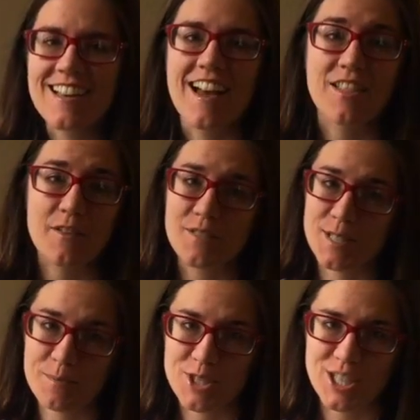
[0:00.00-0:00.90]
I love
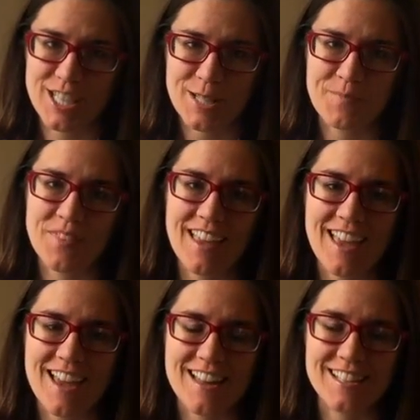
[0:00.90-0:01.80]
this machine,
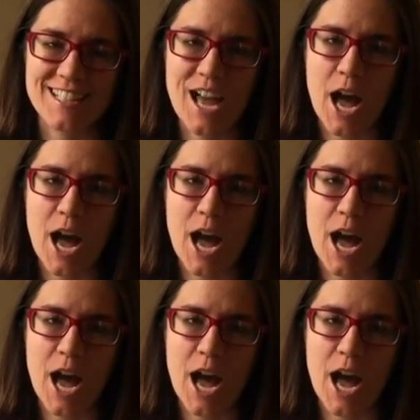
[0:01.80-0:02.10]
and